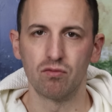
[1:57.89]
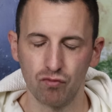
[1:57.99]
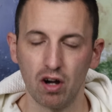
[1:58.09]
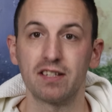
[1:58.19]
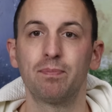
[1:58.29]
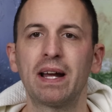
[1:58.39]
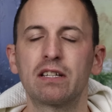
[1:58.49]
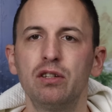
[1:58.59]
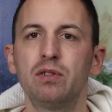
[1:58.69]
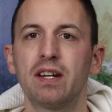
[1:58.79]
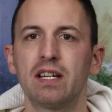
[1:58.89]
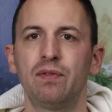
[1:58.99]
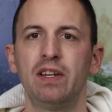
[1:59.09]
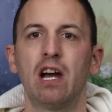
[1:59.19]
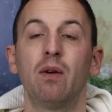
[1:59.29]
Right, back to today's
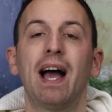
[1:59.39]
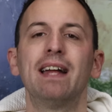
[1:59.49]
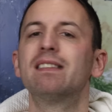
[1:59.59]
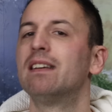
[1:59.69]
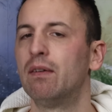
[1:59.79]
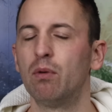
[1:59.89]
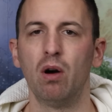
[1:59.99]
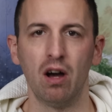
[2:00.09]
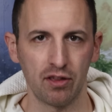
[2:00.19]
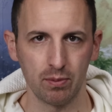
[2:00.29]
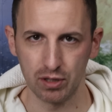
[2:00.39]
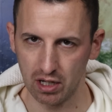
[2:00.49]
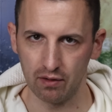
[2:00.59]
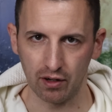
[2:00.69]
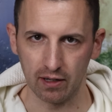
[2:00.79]
video and Level Earth
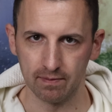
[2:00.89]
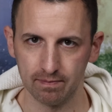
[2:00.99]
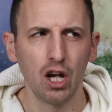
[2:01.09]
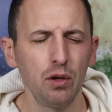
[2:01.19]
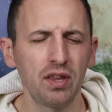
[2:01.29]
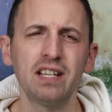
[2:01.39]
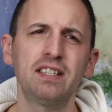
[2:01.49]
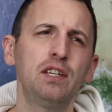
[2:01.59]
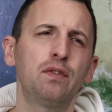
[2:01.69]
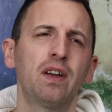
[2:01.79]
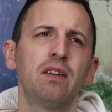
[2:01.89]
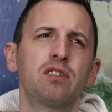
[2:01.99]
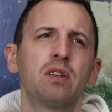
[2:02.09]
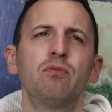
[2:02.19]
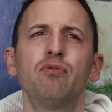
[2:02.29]
Observer, who thinks he's found
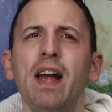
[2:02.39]
some